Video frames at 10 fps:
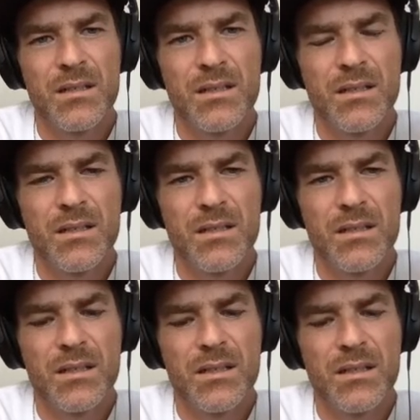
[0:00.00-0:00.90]

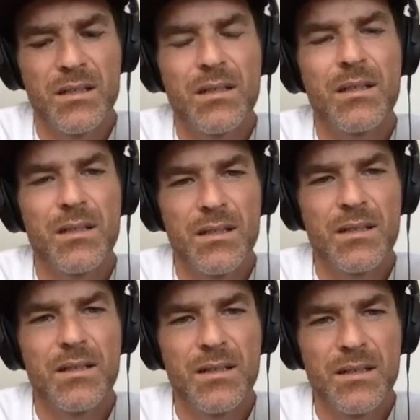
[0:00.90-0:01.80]

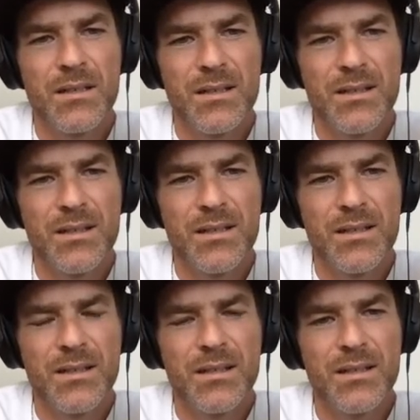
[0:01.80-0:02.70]

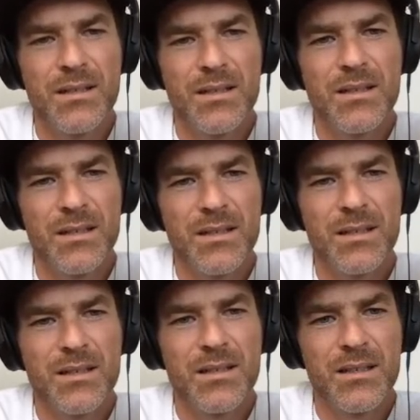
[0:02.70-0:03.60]

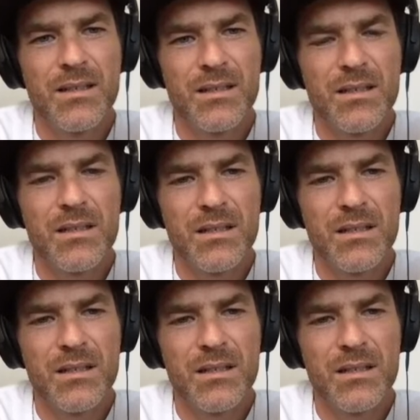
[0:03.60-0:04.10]
(silent)